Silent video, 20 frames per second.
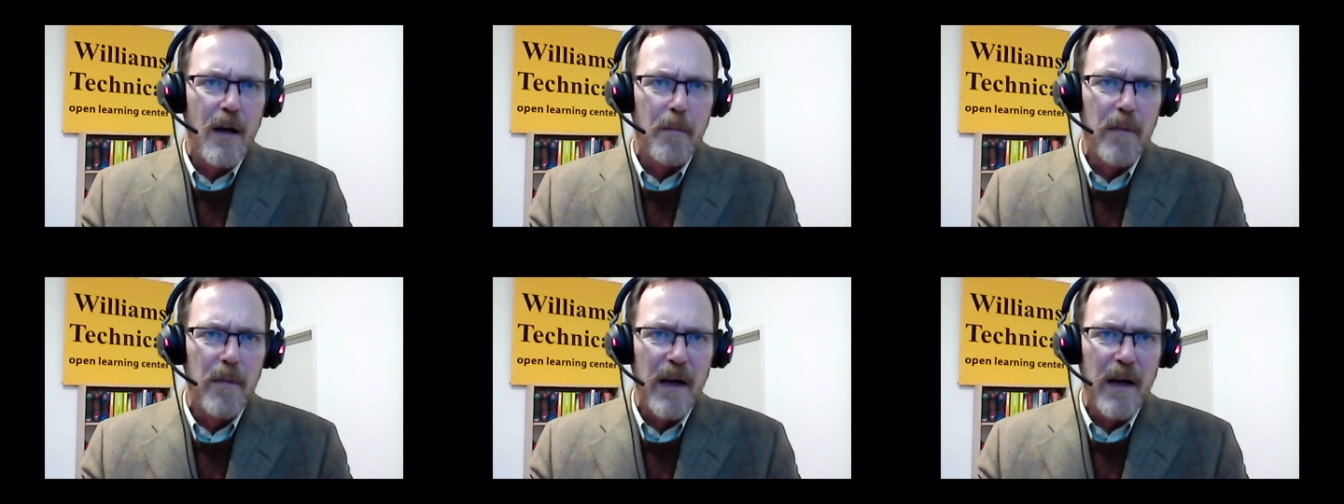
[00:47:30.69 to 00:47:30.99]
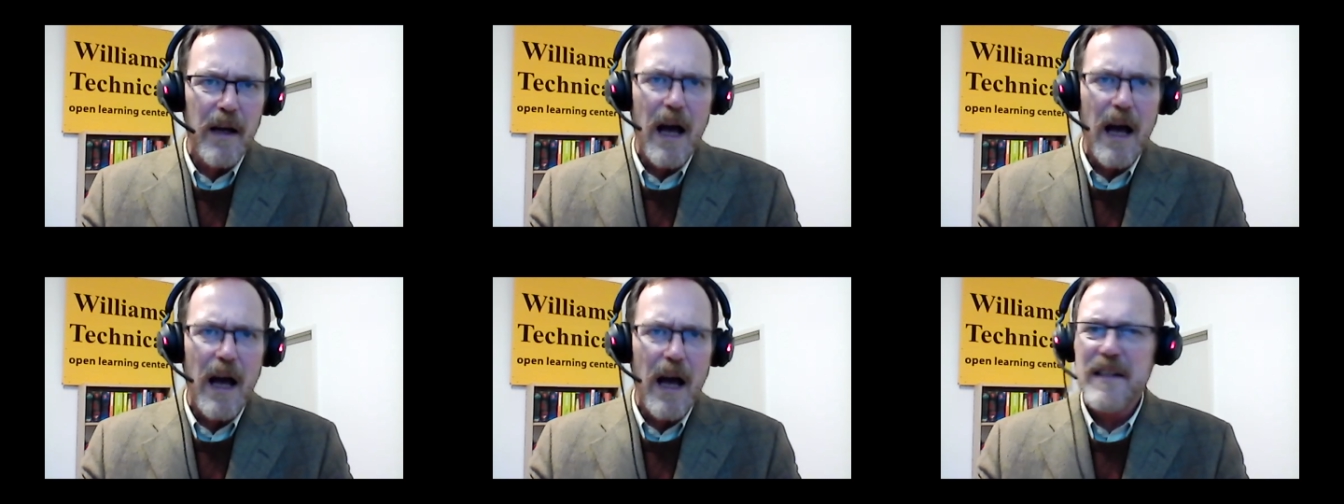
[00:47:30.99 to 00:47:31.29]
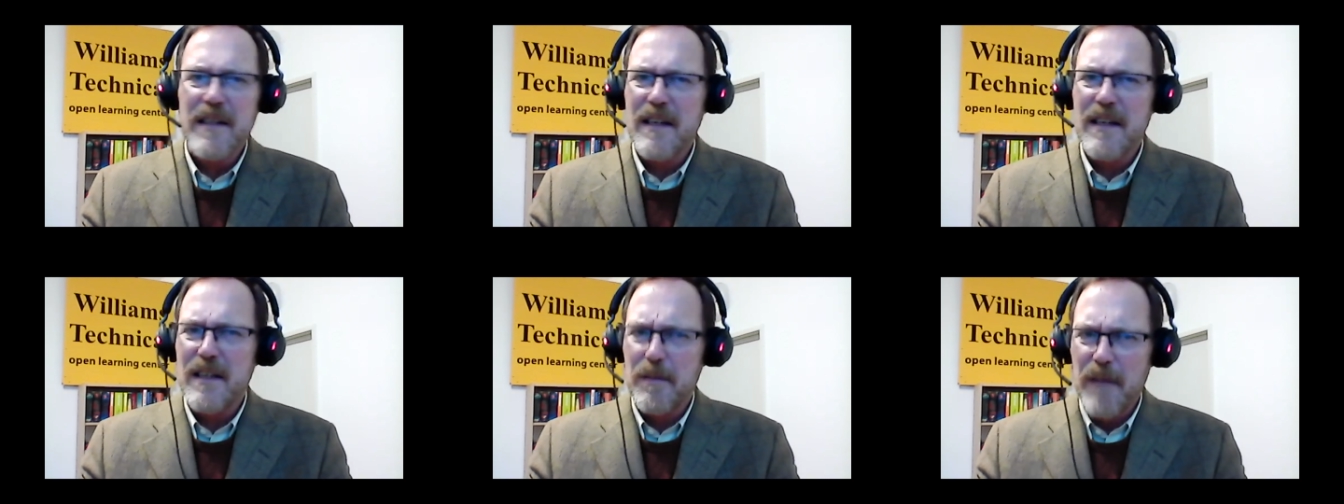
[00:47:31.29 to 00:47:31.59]
But I
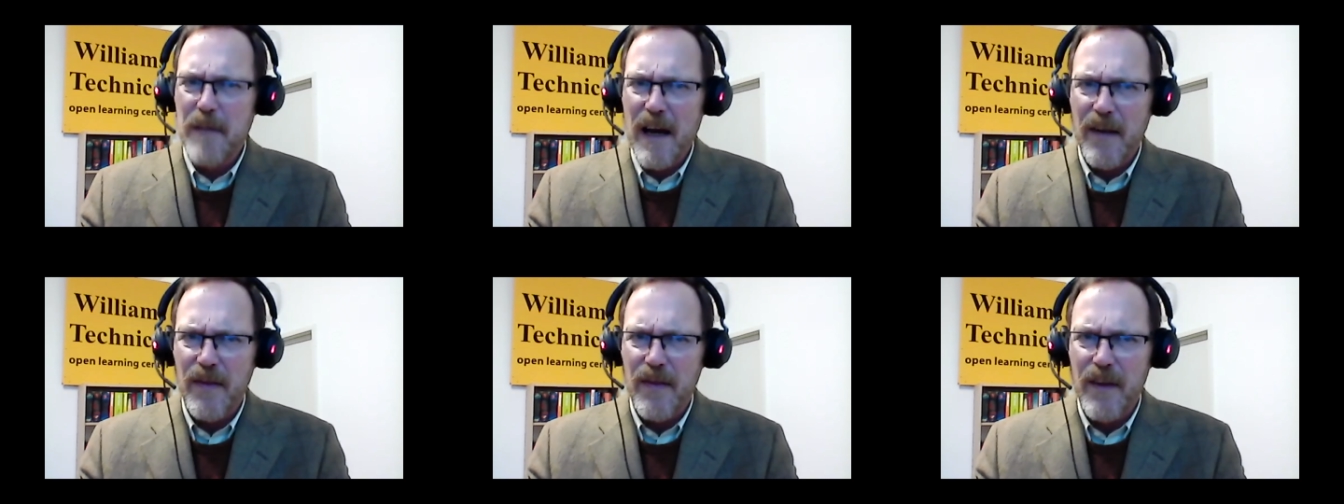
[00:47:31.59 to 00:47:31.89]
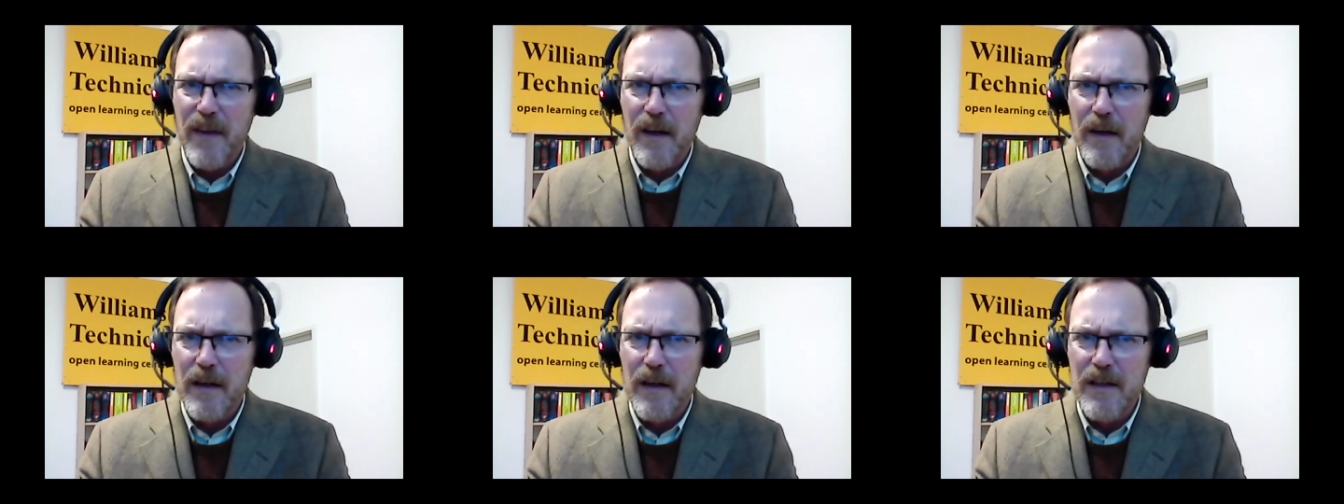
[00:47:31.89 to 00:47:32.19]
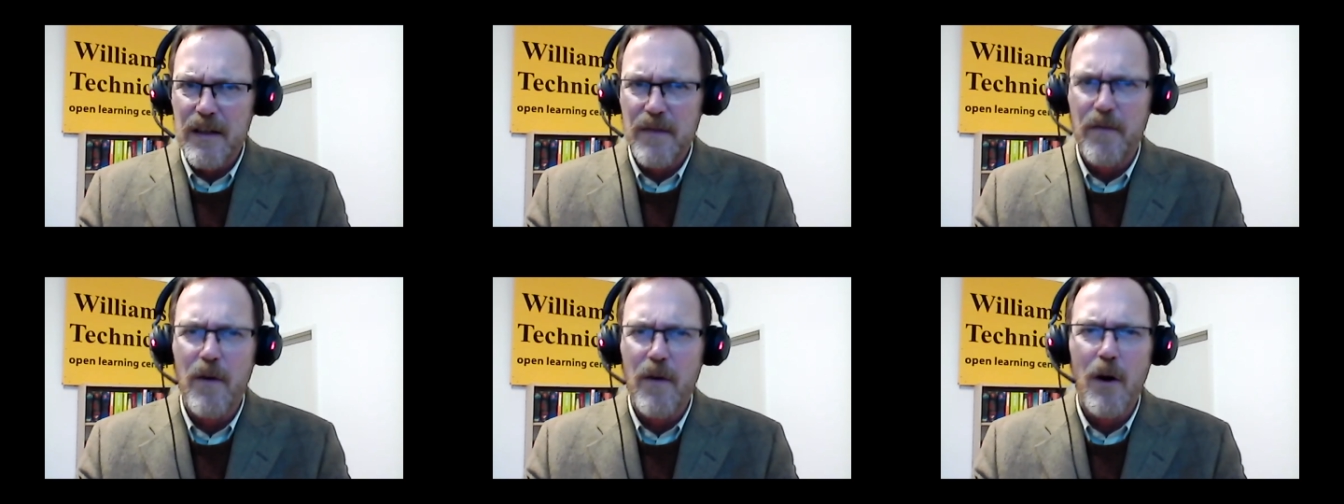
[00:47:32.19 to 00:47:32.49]
suspect that
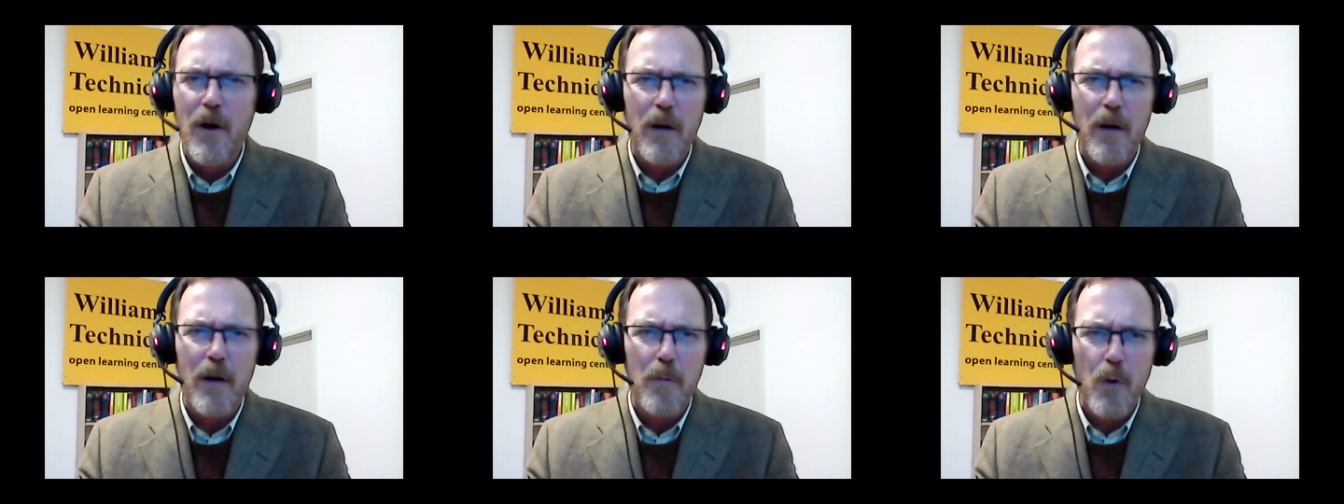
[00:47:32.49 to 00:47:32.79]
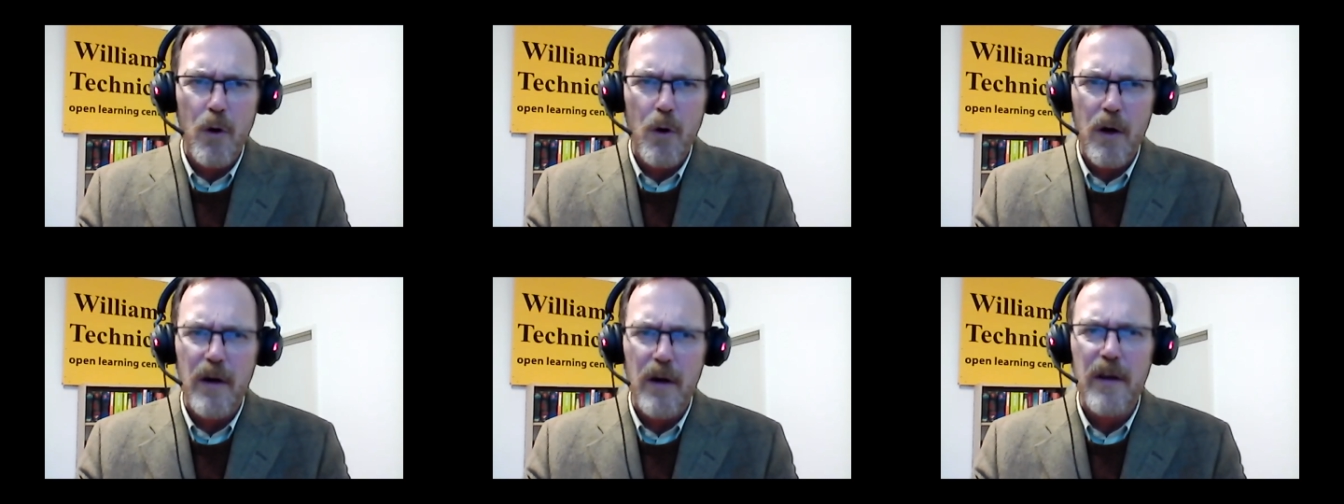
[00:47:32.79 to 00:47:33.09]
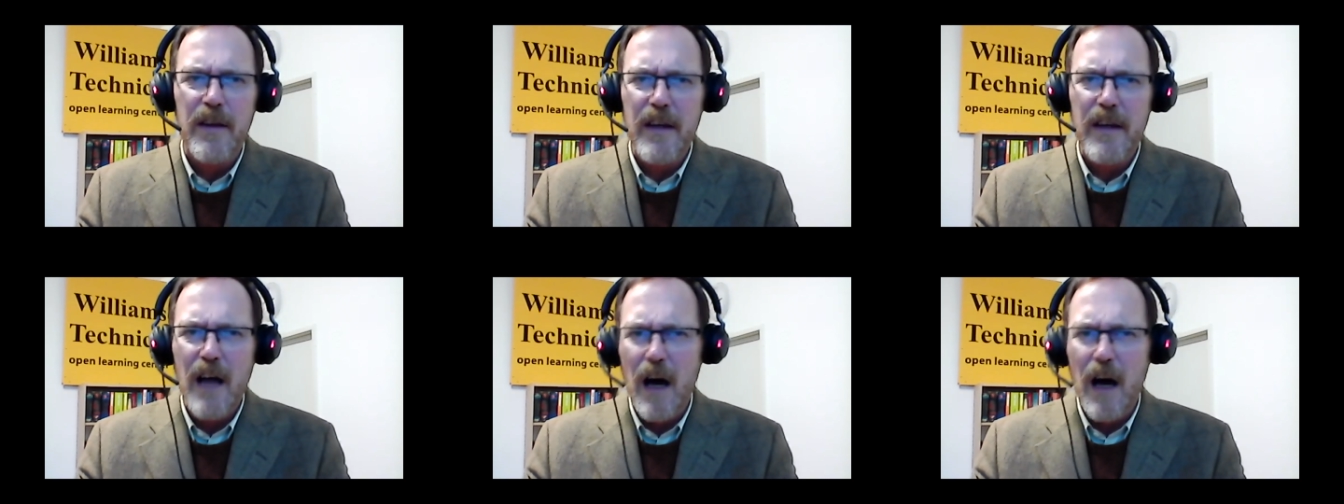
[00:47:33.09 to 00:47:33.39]
it's far more
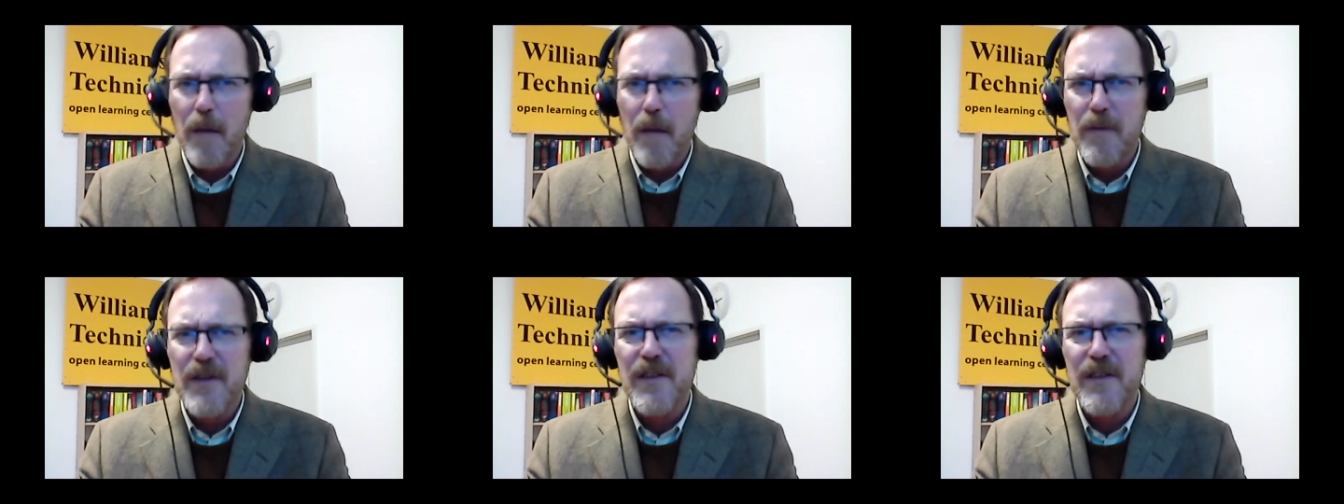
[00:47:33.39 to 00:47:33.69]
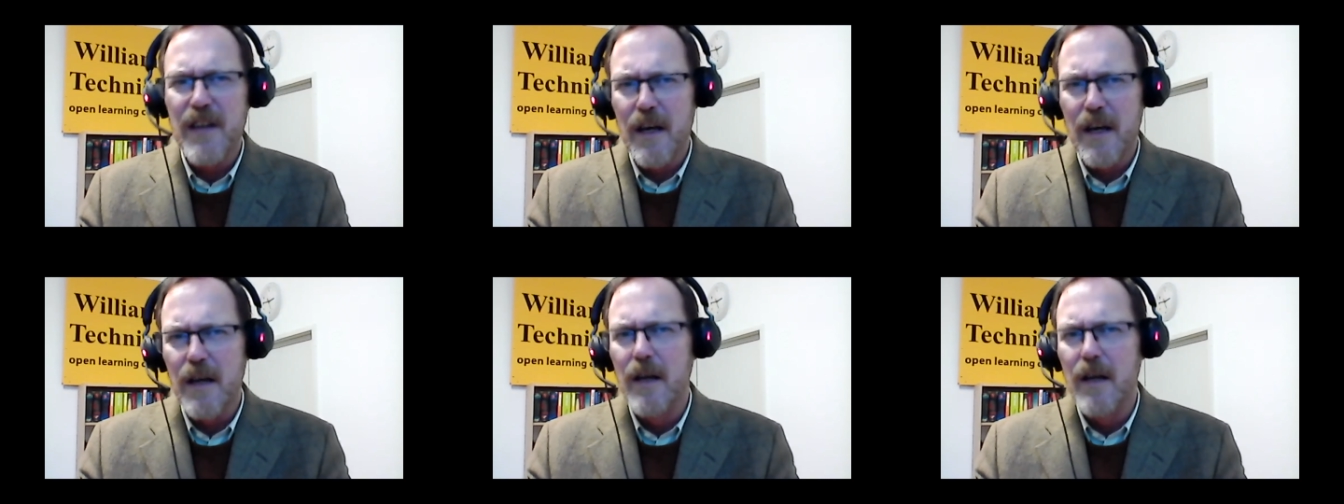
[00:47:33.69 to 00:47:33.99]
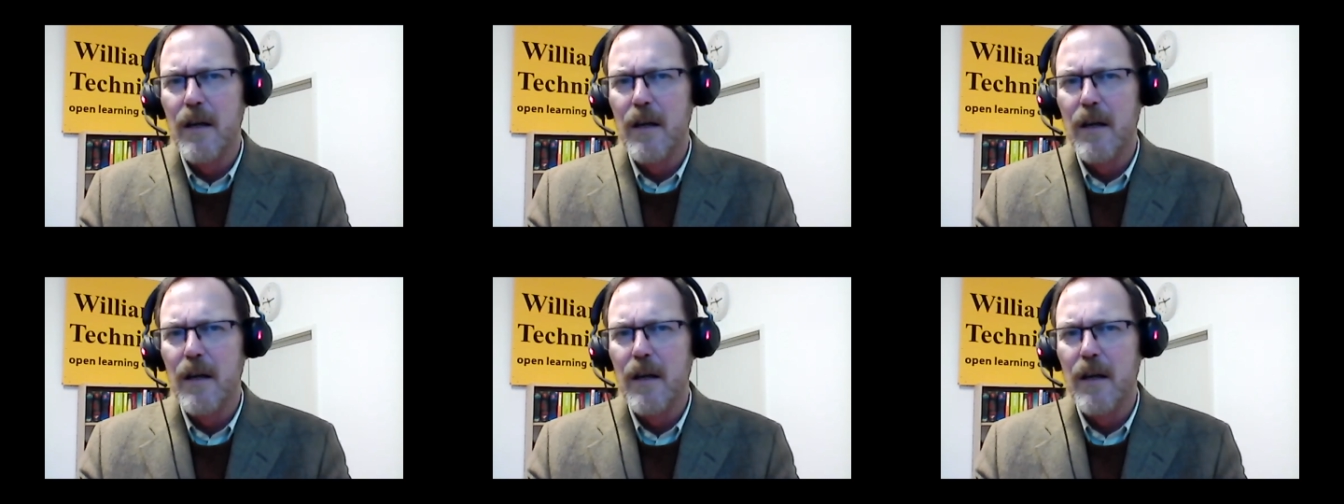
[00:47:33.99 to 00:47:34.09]
the opposite